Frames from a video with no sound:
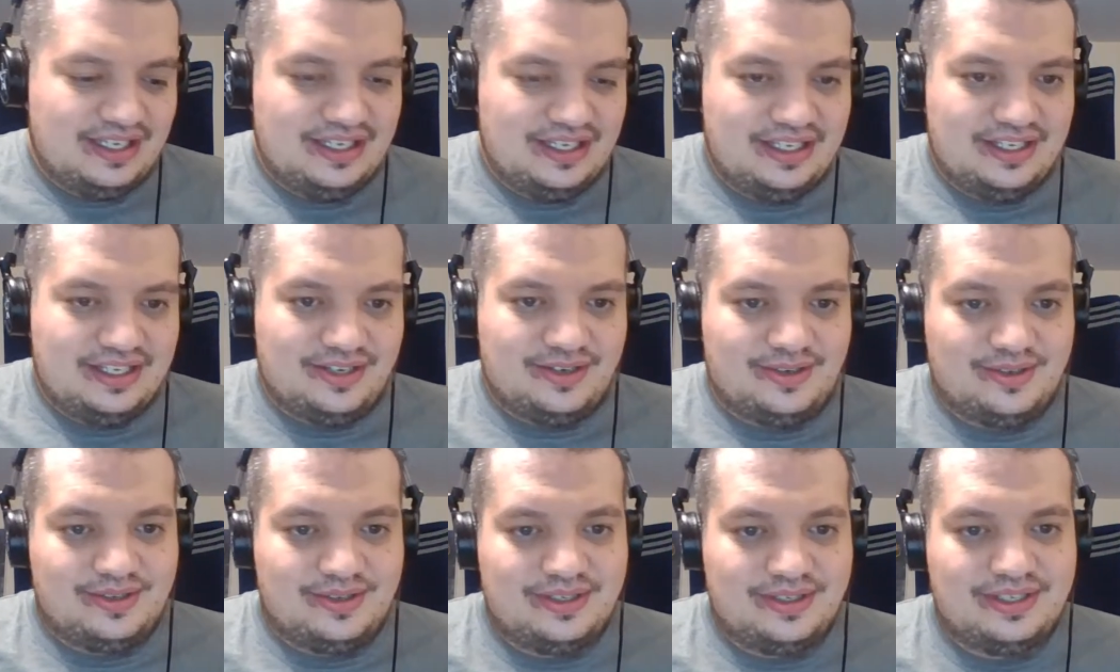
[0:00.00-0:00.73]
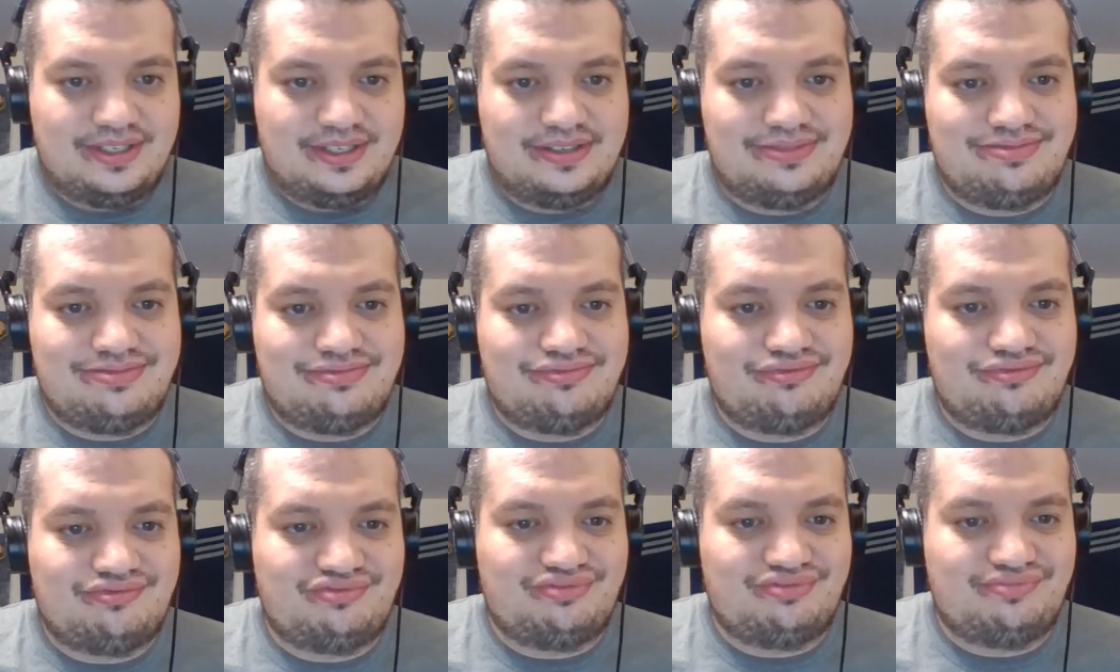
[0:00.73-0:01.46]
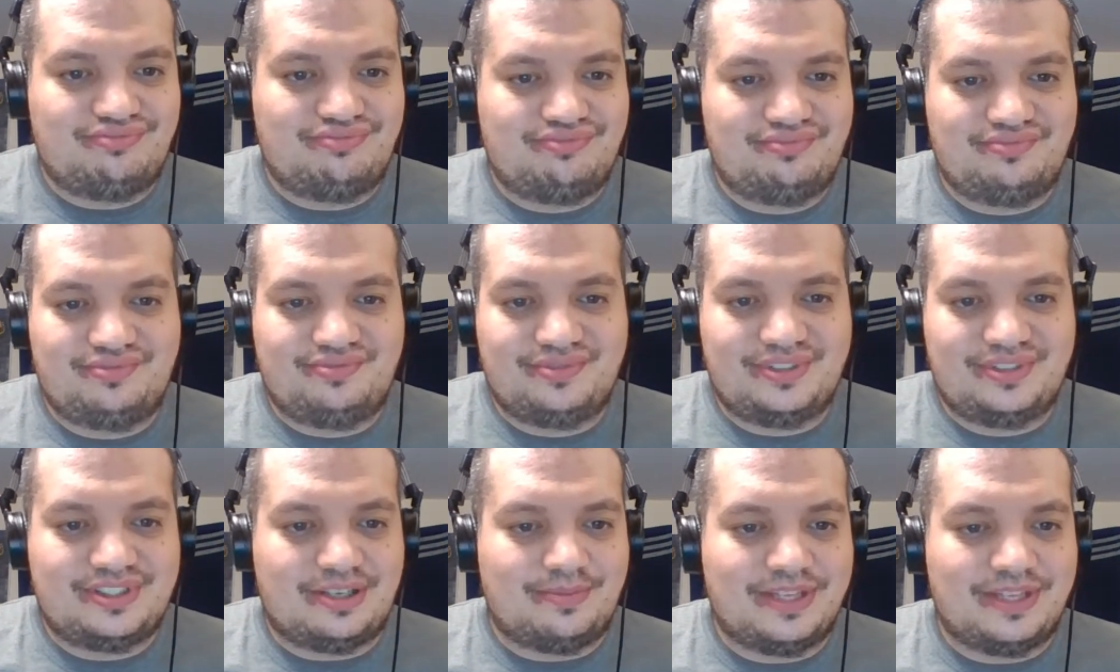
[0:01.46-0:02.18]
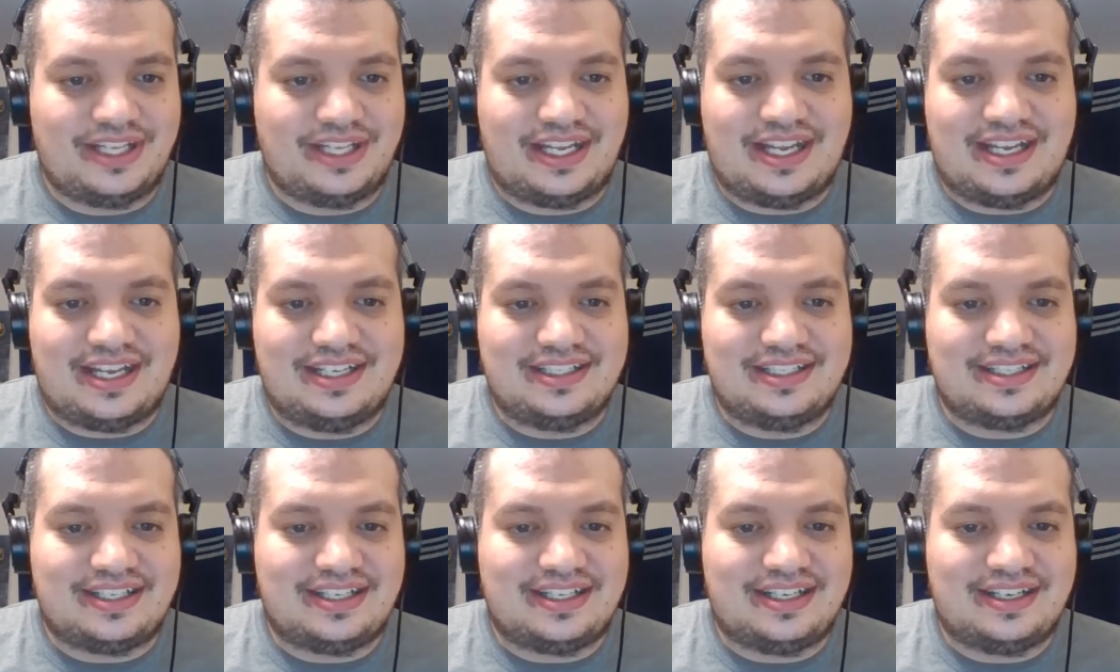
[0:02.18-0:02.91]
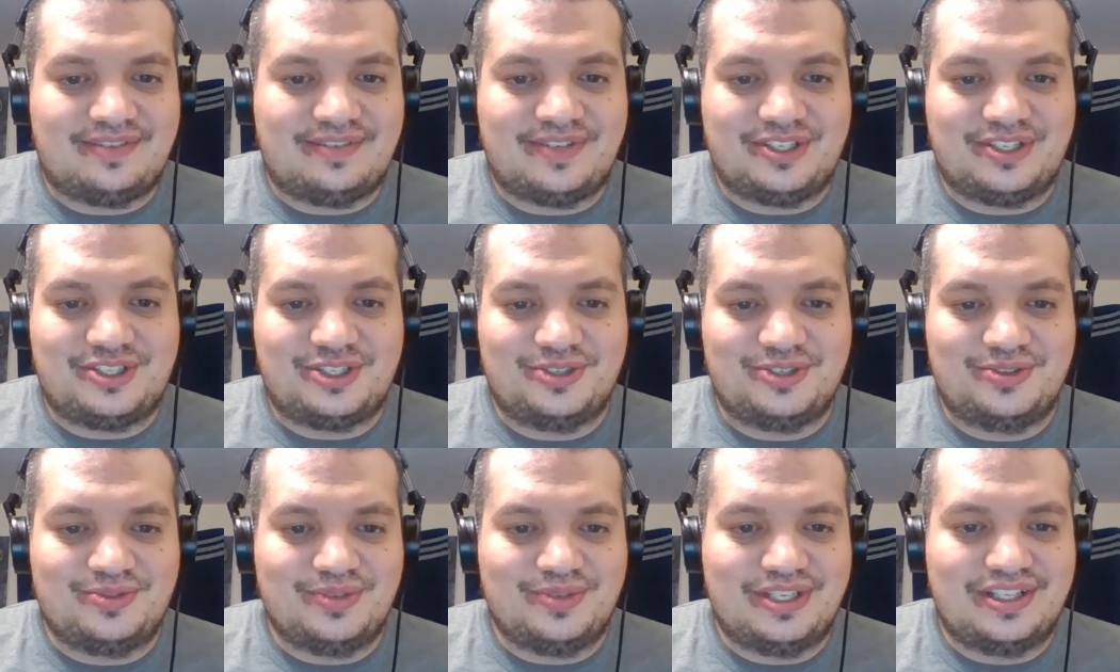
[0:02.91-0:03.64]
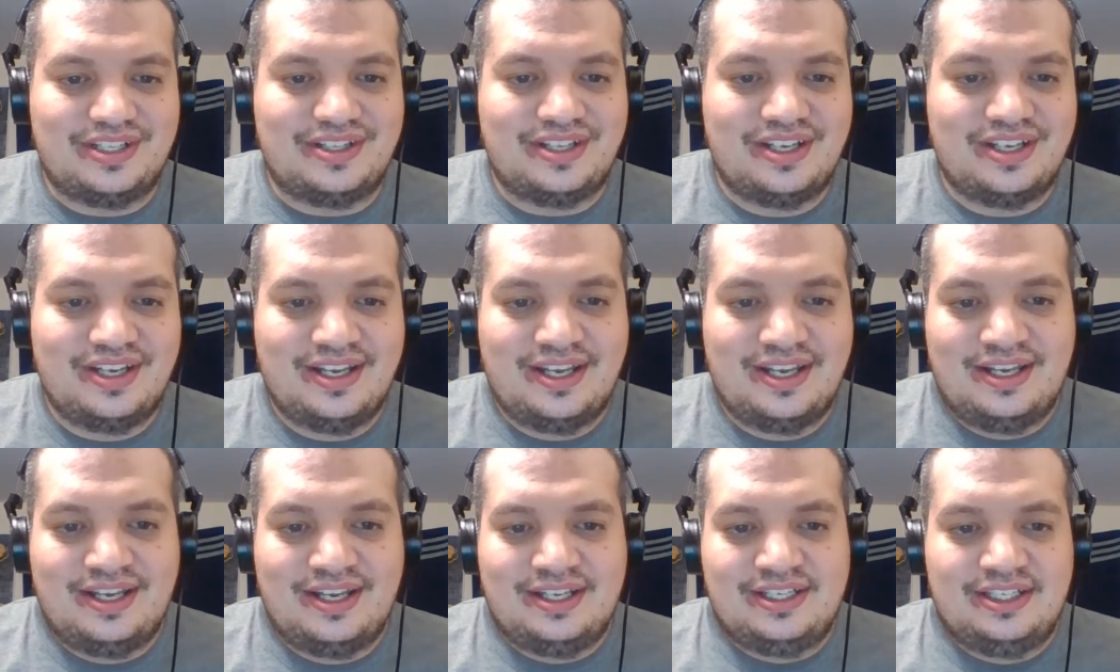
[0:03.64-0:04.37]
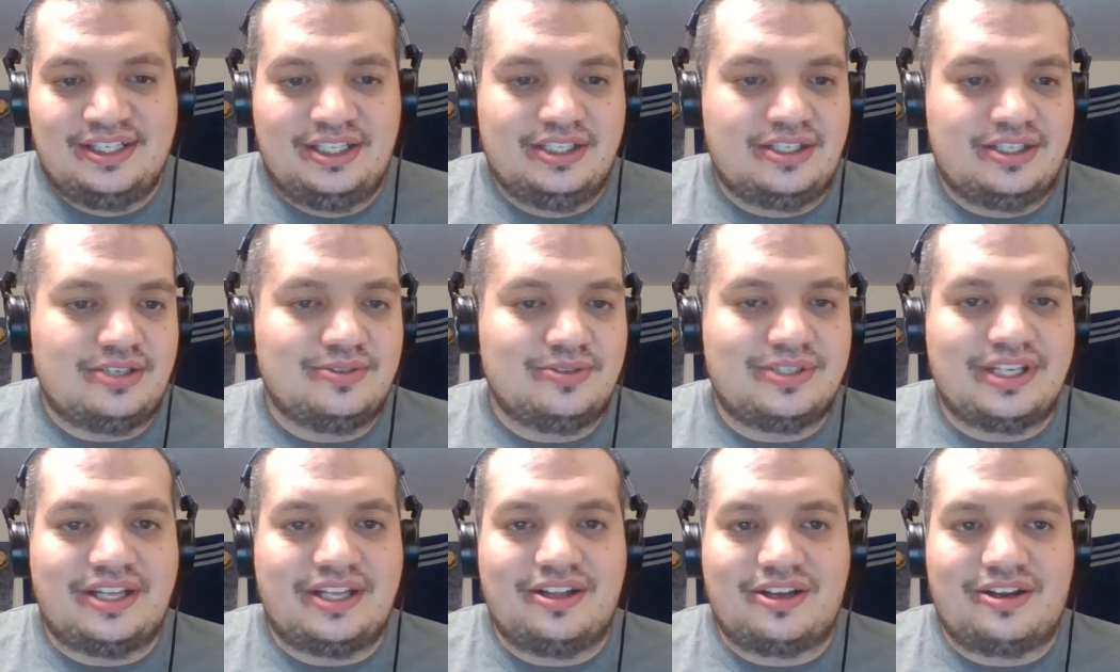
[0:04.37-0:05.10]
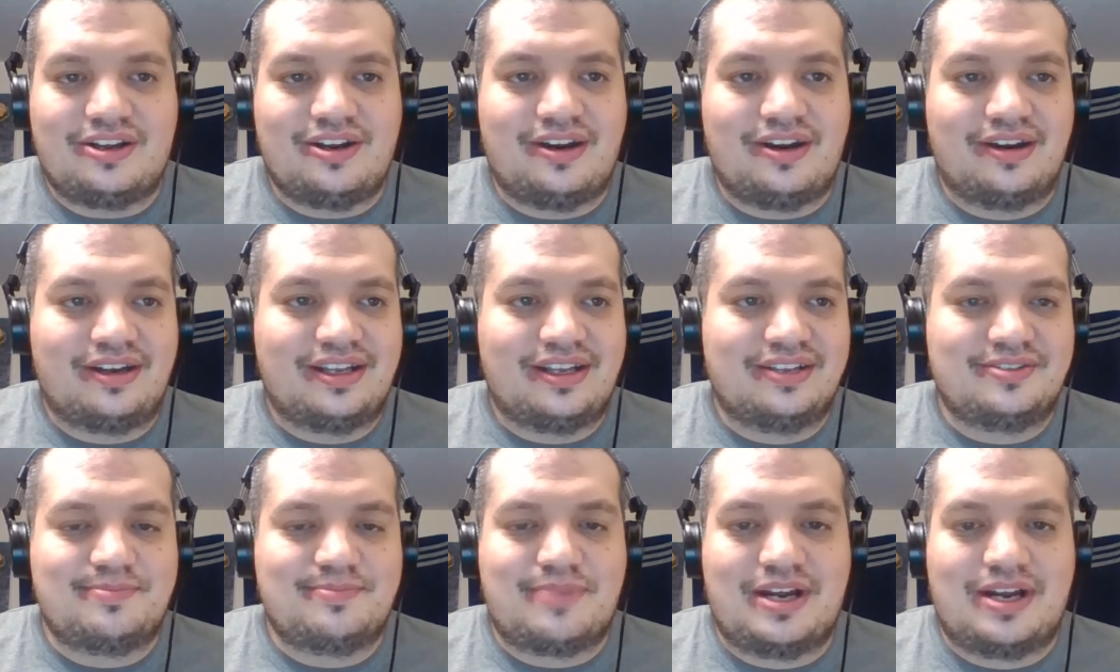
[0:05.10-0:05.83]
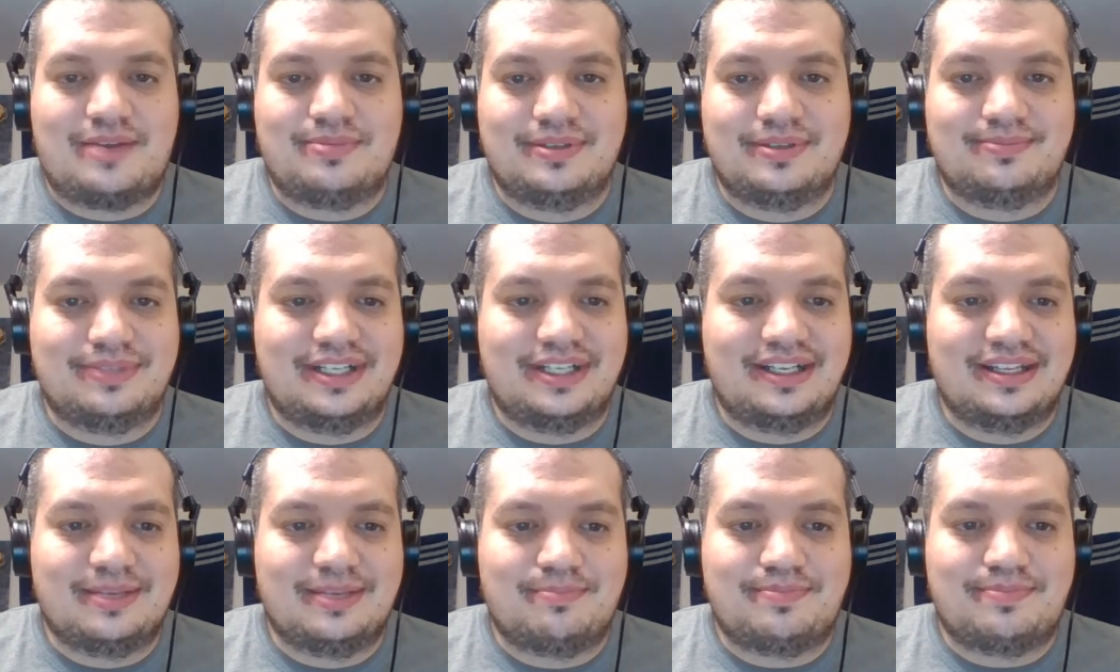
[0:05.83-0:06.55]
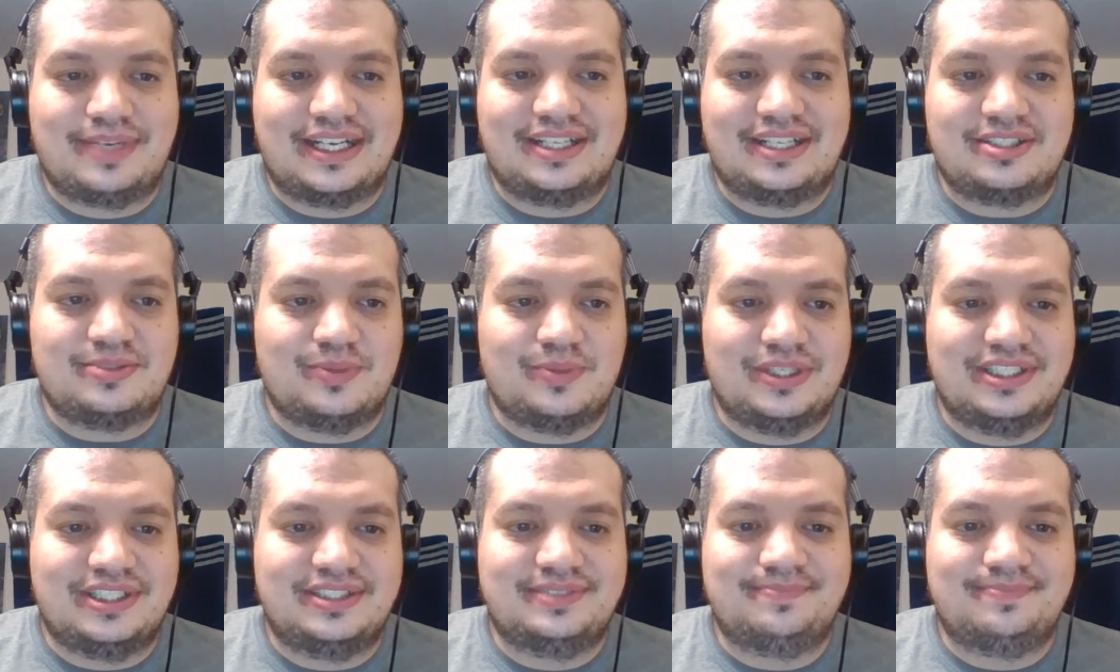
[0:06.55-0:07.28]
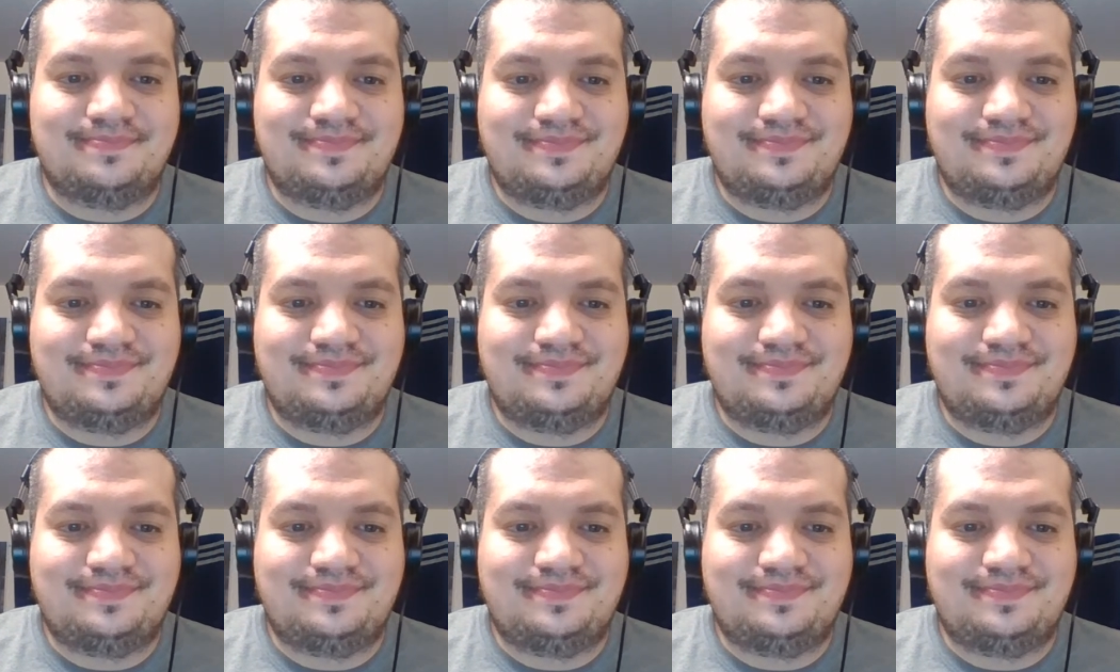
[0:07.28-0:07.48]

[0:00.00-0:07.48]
you know, some of the guys that I have issues with, Jose Leclerc is probably the biggest one.